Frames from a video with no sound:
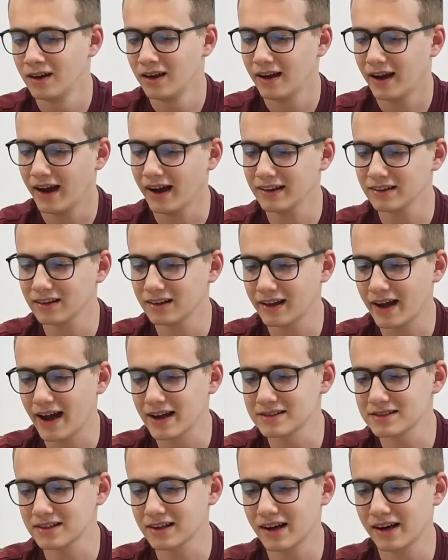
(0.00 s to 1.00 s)
And the
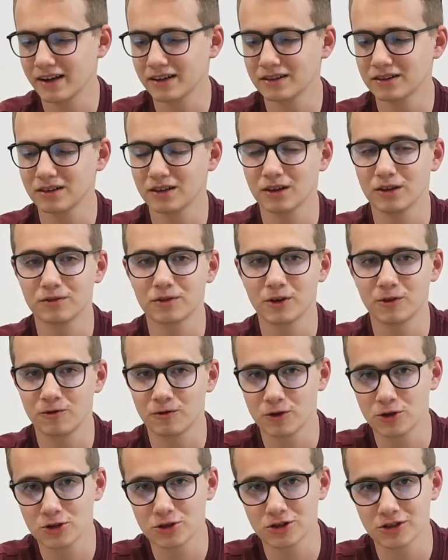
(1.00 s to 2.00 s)
last kind of
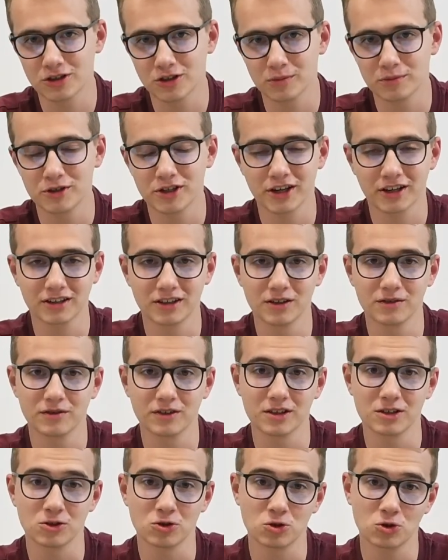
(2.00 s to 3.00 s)
conversion objective
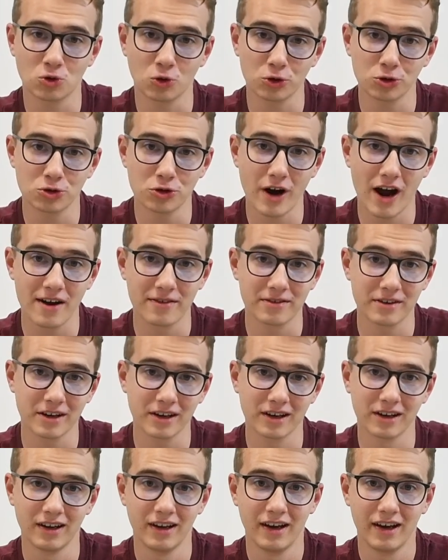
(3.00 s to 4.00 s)
is store
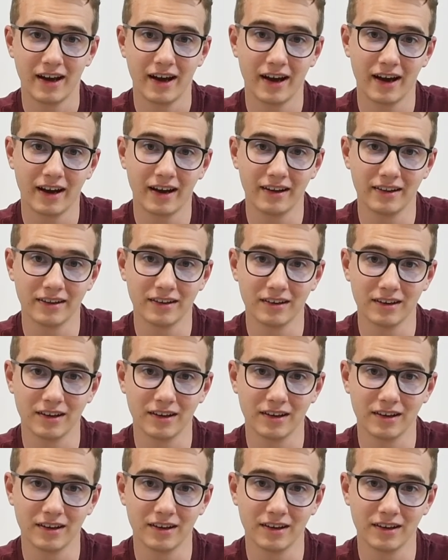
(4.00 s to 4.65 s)
traffic. And